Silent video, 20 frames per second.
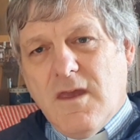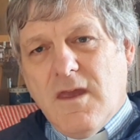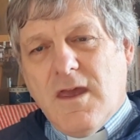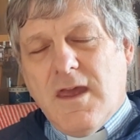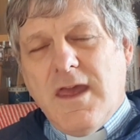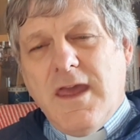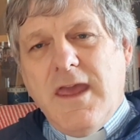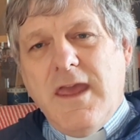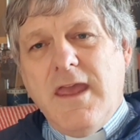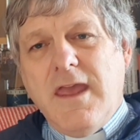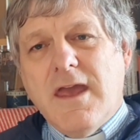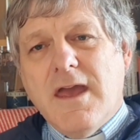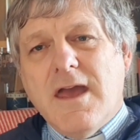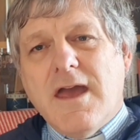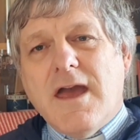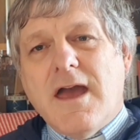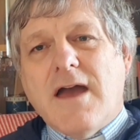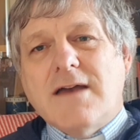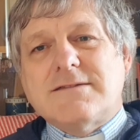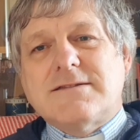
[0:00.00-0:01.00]
He
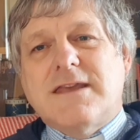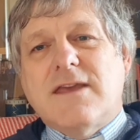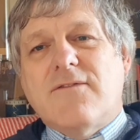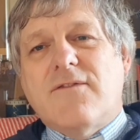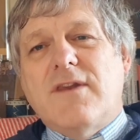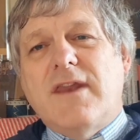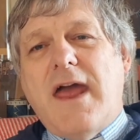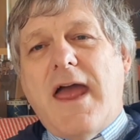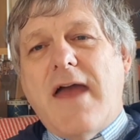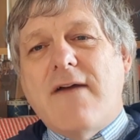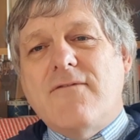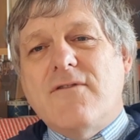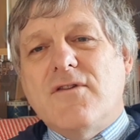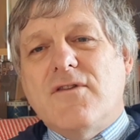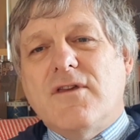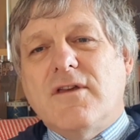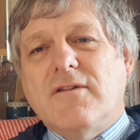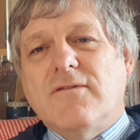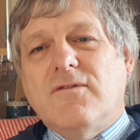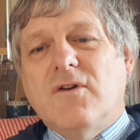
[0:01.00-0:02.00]
has given
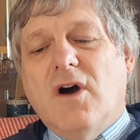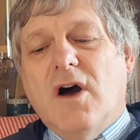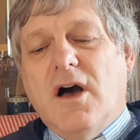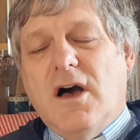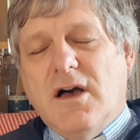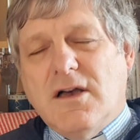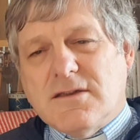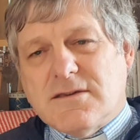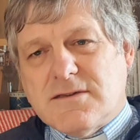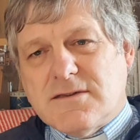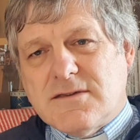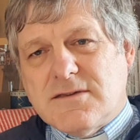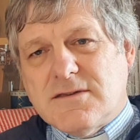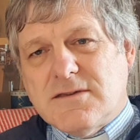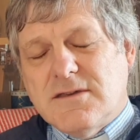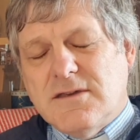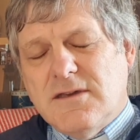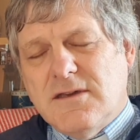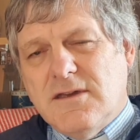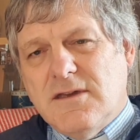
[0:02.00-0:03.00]
everything for us.
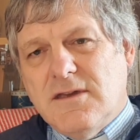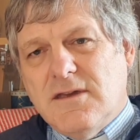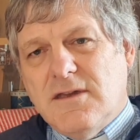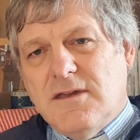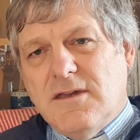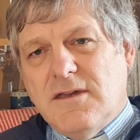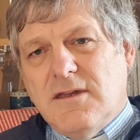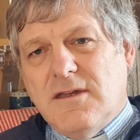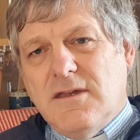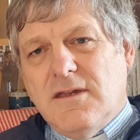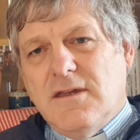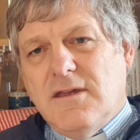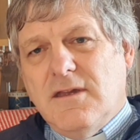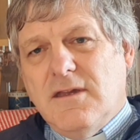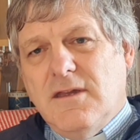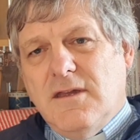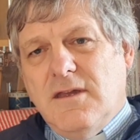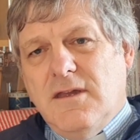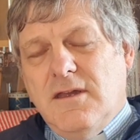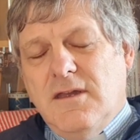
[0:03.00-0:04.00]

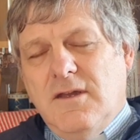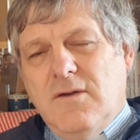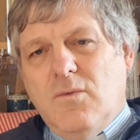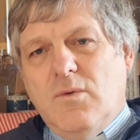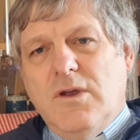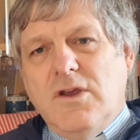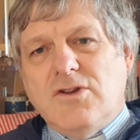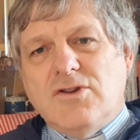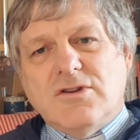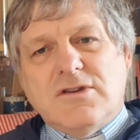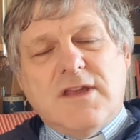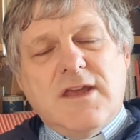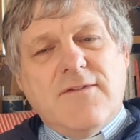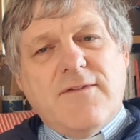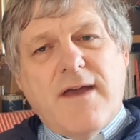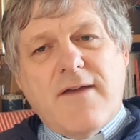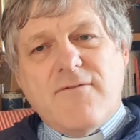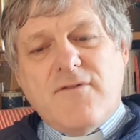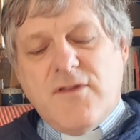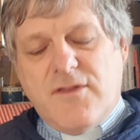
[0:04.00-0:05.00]
We should give
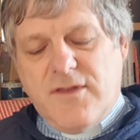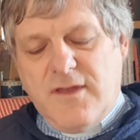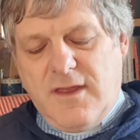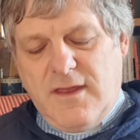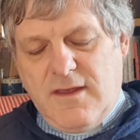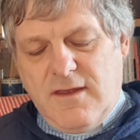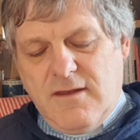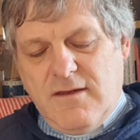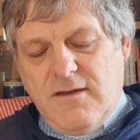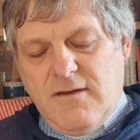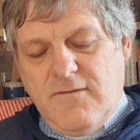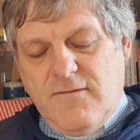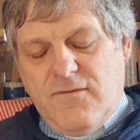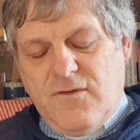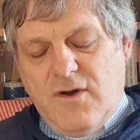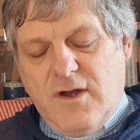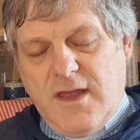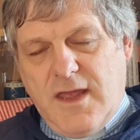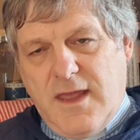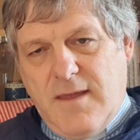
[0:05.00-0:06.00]
everything
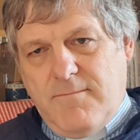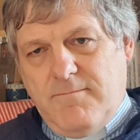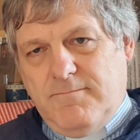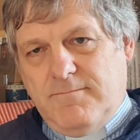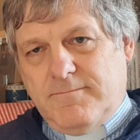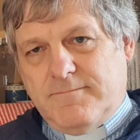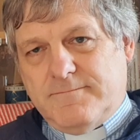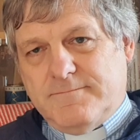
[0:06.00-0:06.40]
for him.